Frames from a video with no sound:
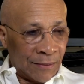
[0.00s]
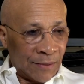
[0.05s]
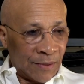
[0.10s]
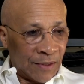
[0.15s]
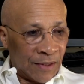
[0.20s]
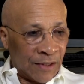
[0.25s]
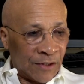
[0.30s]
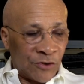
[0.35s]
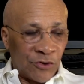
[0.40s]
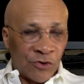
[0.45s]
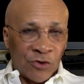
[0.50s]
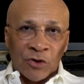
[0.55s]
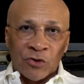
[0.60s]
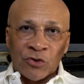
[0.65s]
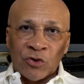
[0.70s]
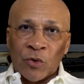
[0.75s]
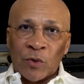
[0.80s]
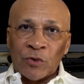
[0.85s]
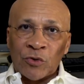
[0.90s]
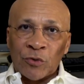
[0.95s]
it's
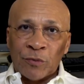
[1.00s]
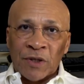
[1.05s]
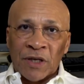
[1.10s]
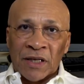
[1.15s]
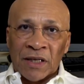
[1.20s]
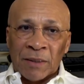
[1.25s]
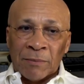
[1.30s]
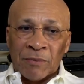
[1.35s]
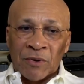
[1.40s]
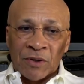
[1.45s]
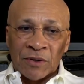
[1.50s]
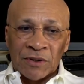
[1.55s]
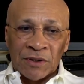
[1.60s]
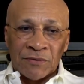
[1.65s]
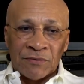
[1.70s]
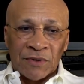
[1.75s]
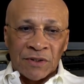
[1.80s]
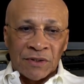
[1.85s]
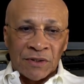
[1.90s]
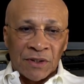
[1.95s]
just going to be an
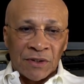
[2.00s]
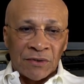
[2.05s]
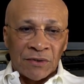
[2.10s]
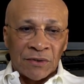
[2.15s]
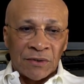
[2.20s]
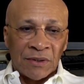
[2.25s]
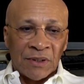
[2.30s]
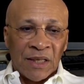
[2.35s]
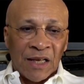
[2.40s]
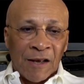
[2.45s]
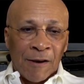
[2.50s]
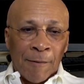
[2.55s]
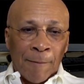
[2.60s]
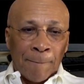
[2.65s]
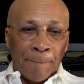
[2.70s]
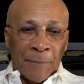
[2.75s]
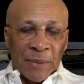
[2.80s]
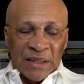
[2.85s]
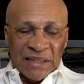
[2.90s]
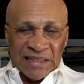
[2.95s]
impulsive decision.
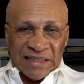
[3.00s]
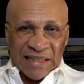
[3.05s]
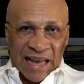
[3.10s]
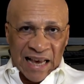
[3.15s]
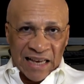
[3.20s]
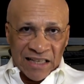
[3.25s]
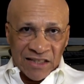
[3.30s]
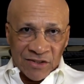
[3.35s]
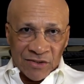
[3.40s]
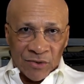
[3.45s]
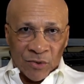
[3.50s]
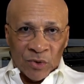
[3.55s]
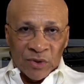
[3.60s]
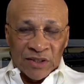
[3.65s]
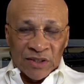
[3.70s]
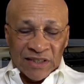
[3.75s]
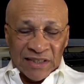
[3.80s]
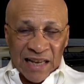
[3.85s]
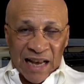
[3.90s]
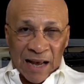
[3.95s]
Besides,
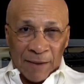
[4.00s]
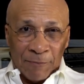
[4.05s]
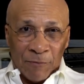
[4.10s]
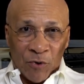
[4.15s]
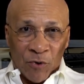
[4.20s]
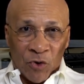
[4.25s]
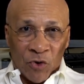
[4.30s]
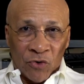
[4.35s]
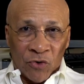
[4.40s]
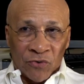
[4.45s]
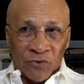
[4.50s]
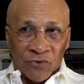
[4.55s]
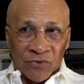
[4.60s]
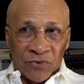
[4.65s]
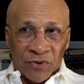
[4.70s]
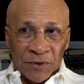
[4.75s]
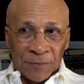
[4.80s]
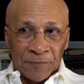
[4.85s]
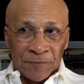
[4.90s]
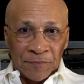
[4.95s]
on top
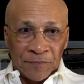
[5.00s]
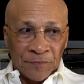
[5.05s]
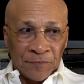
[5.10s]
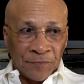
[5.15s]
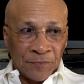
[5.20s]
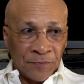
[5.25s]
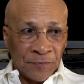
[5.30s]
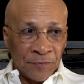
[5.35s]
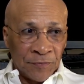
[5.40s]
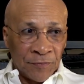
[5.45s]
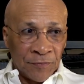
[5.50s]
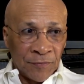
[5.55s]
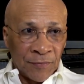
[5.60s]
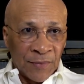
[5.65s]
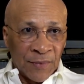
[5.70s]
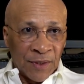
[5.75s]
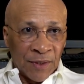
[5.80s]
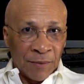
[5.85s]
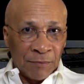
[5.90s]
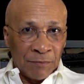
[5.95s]
of
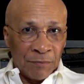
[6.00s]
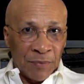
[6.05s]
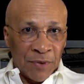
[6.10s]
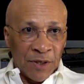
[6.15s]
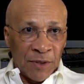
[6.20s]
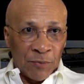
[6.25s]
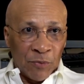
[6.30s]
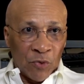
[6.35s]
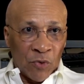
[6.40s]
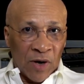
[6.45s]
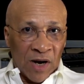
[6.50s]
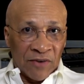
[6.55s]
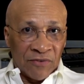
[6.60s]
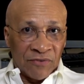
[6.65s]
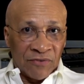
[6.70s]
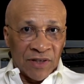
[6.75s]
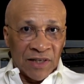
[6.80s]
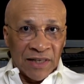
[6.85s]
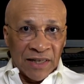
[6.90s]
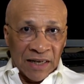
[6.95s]
people I
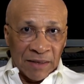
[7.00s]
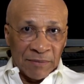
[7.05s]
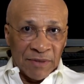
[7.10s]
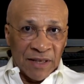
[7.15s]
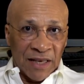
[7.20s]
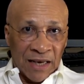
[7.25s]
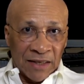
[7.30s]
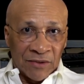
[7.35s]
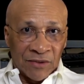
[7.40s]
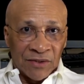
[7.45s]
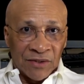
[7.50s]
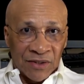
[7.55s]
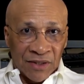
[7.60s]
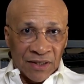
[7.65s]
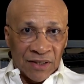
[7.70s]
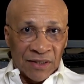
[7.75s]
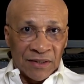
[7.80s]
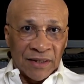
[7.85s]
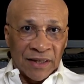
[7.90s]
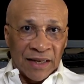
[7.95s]
feel that are behind the
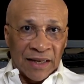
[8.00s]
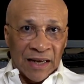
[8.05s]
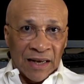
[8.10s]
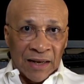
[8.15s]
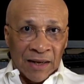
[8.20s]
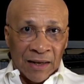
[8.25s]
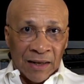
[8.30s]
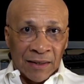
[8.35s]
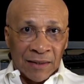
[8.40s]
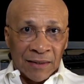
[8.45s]
scene that are